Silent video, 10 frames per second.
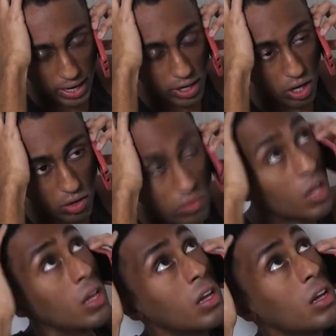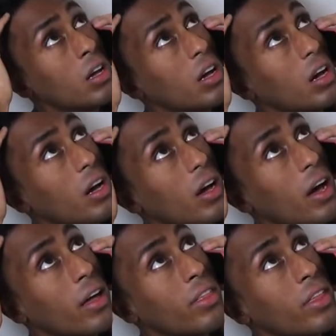I know.
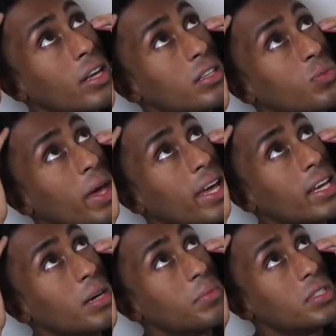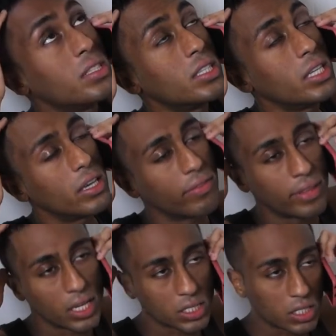I think he's waking up to see if
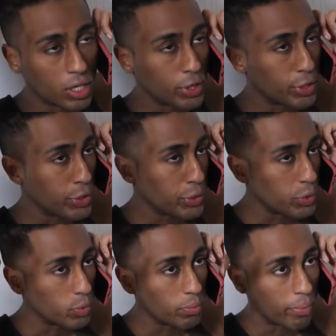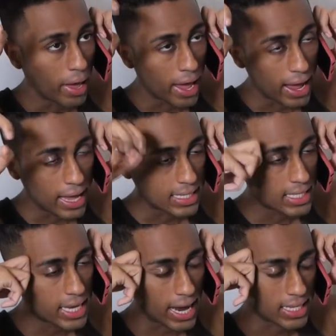this new bae has
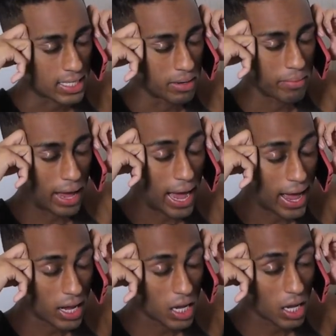texted him back.